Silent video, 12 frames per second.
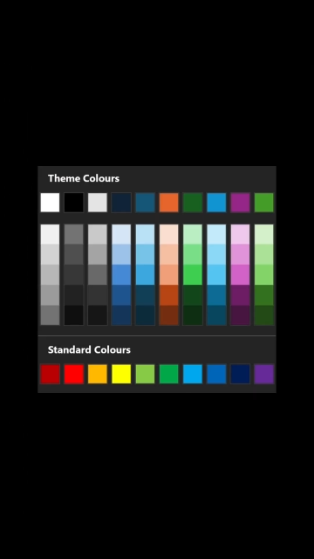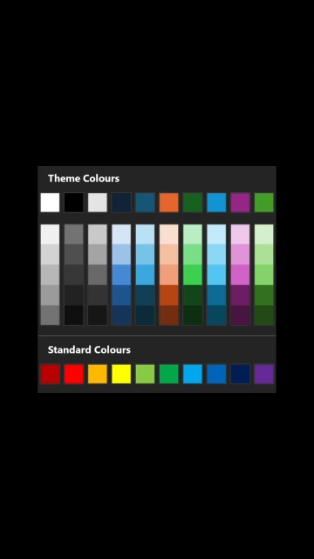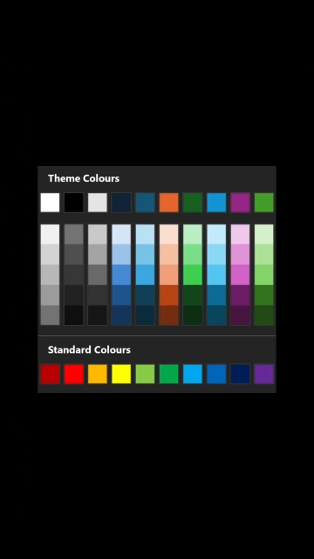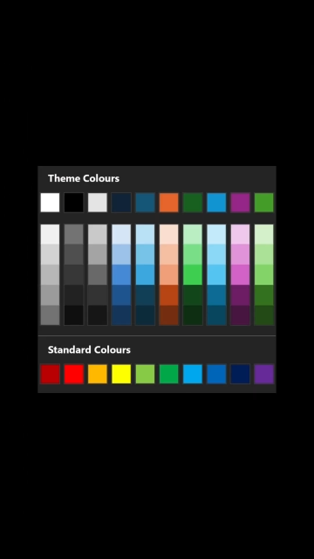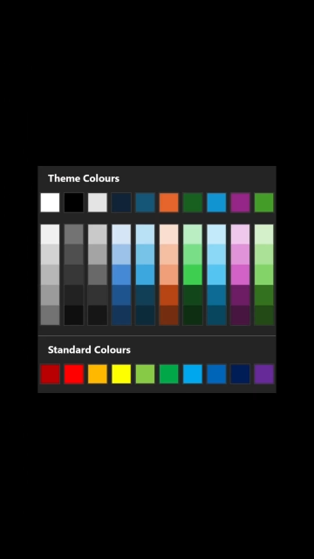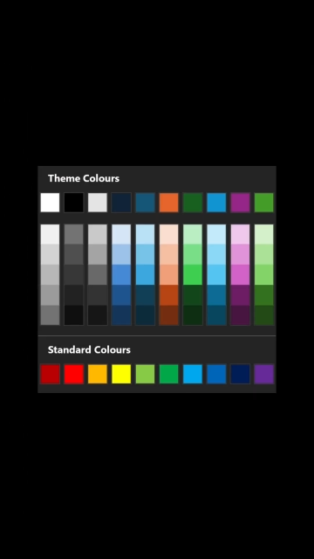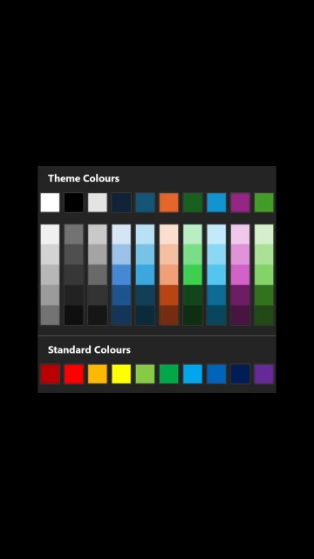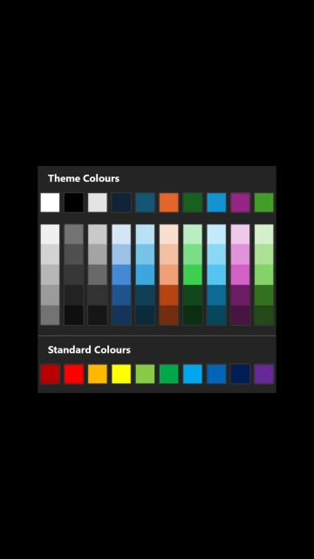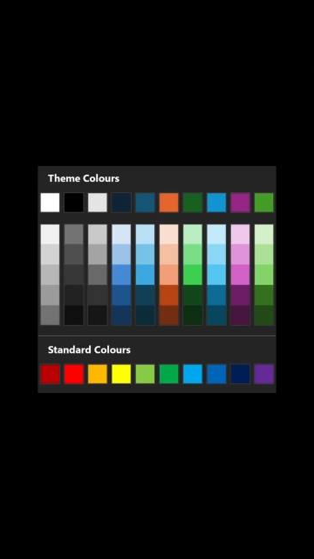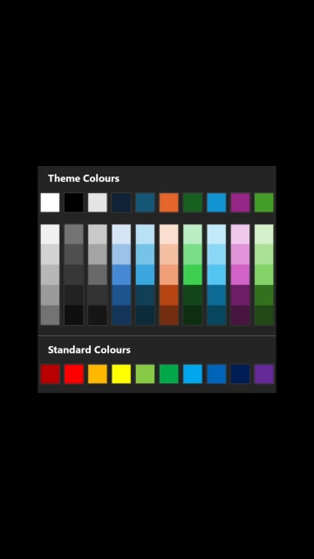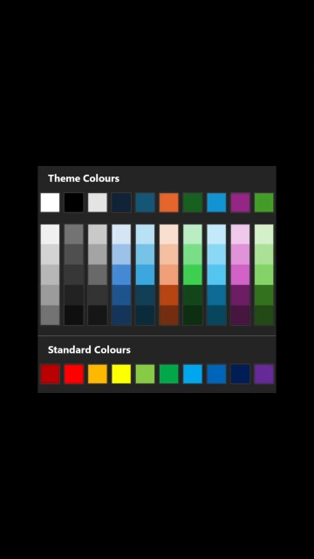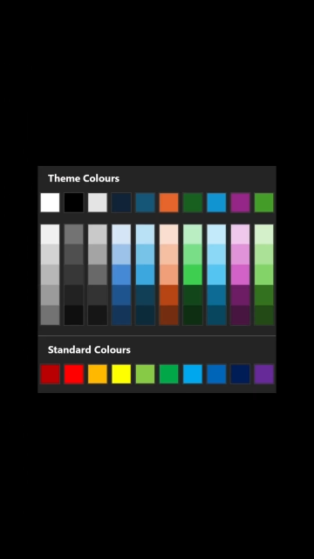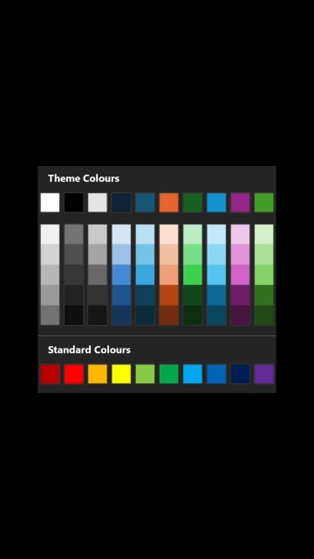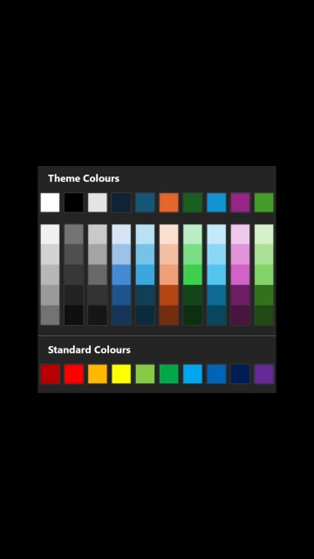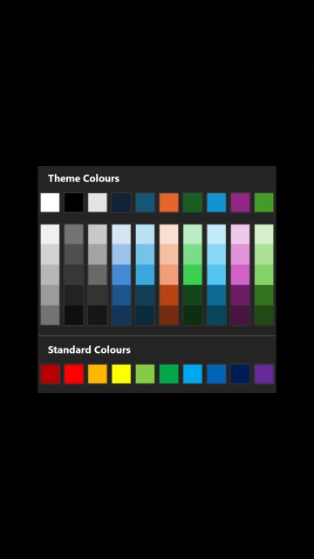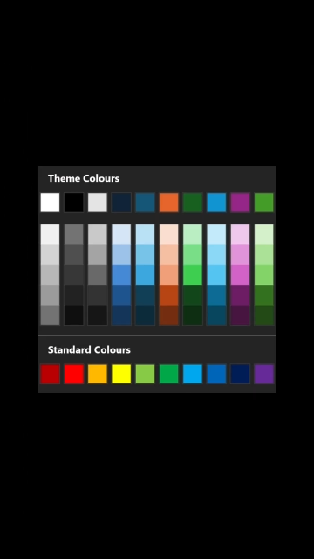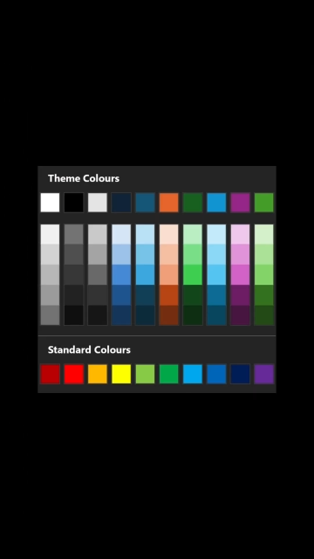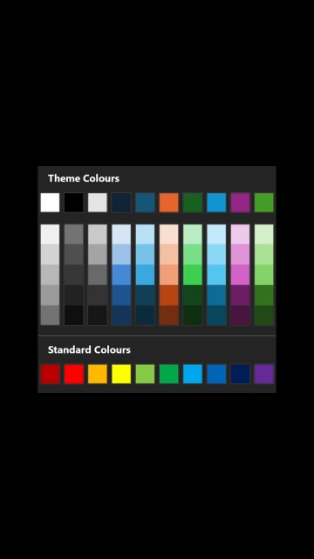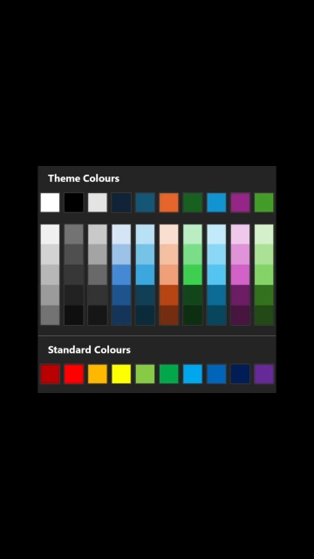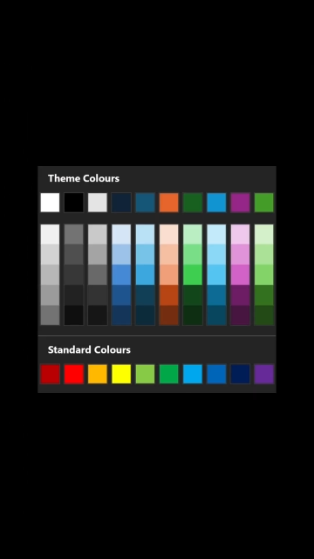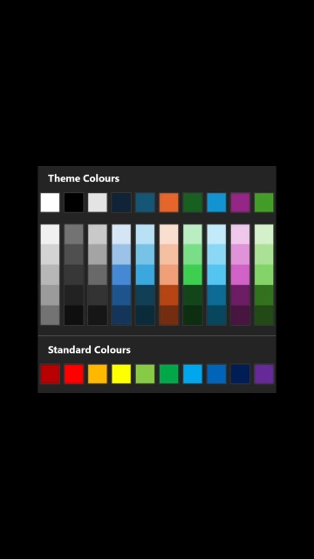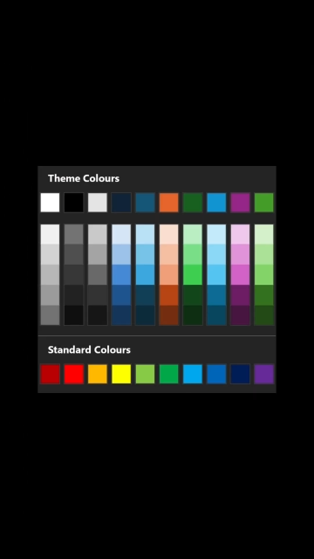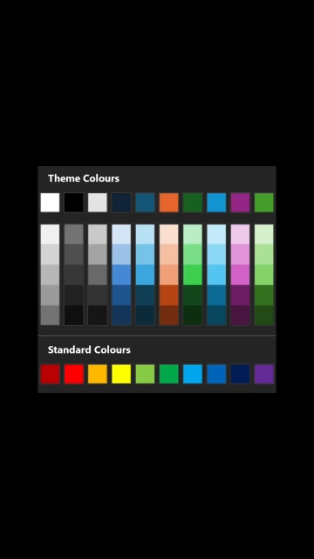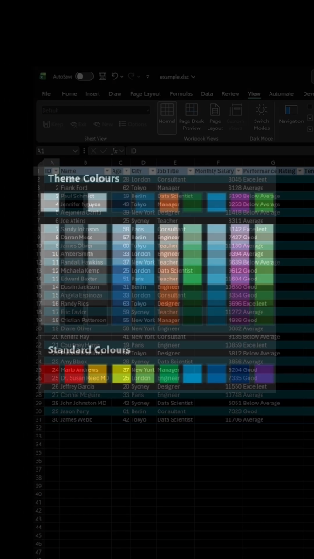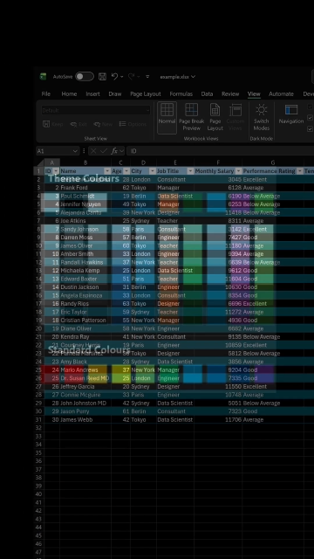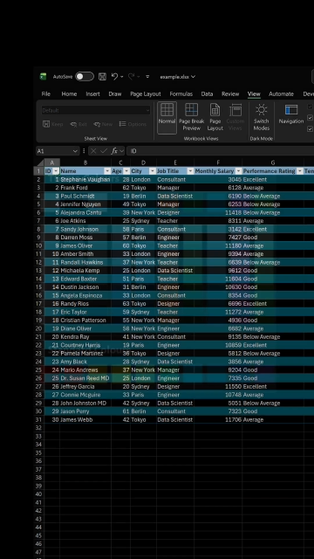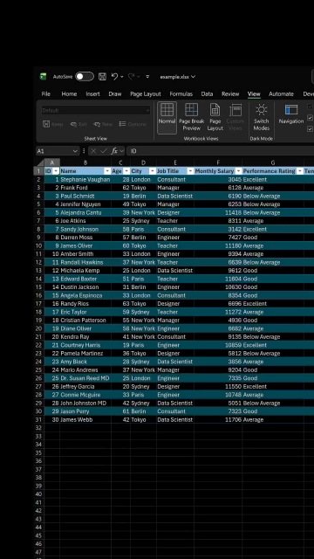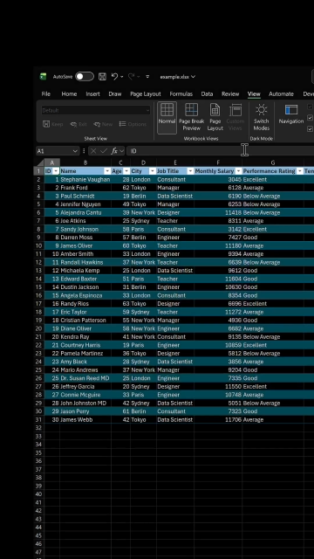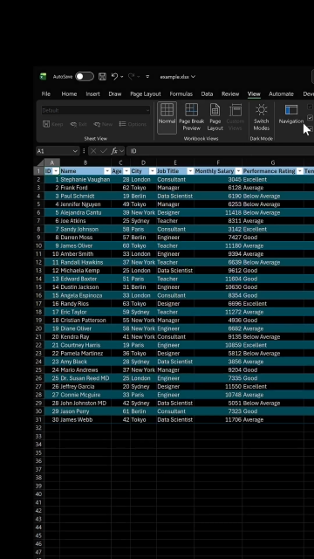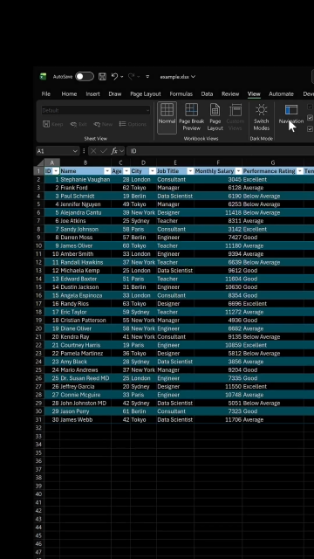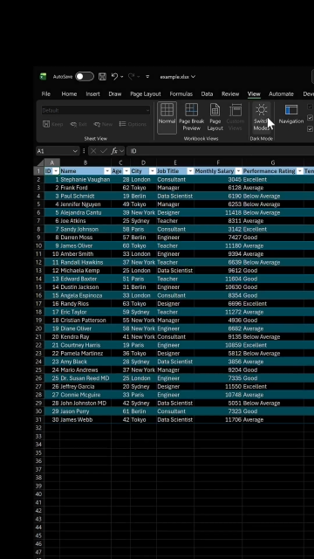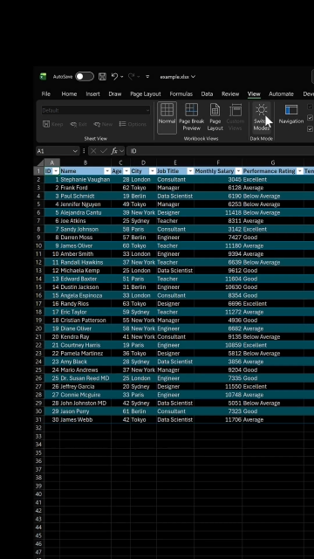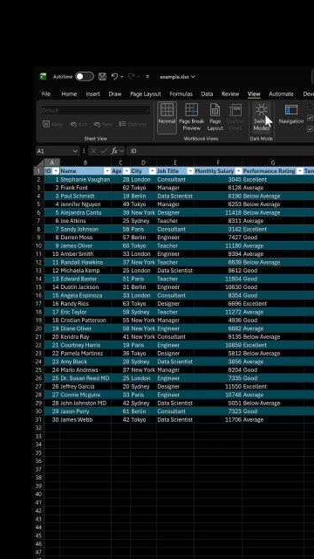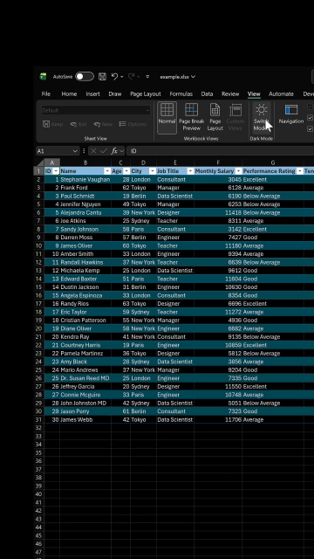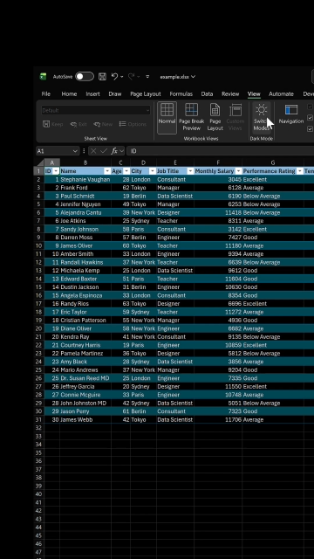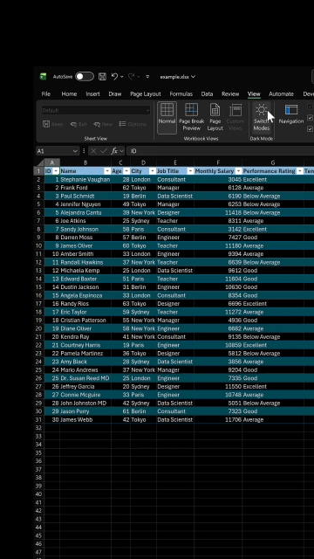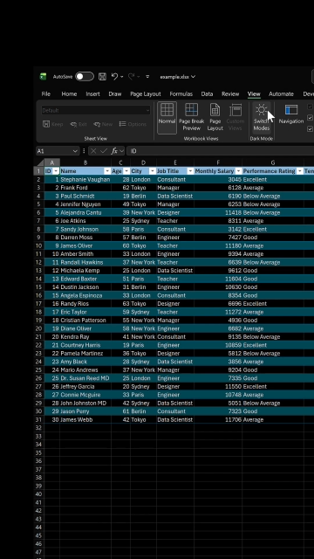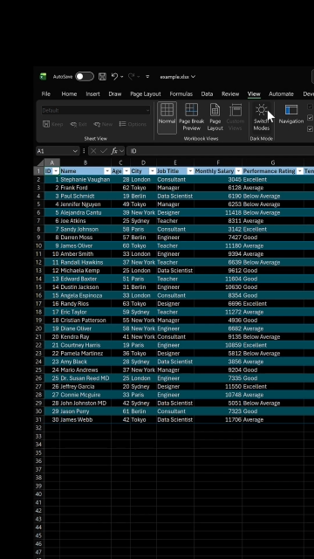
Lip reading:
[unreadable: no face in view]